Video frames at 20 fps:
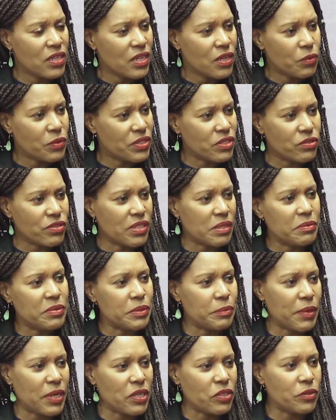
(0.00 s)
Was there something
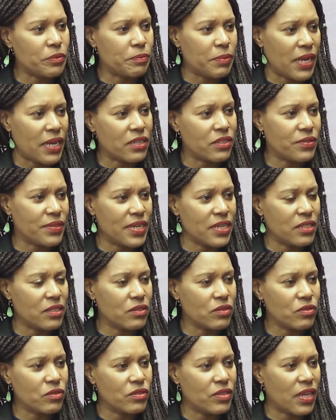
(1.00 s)
about your
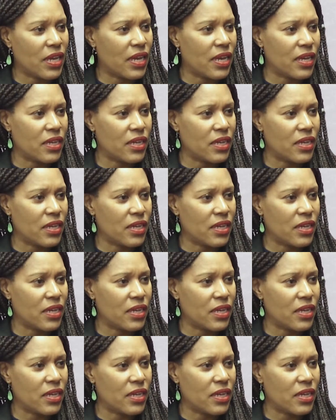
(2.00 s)
background that?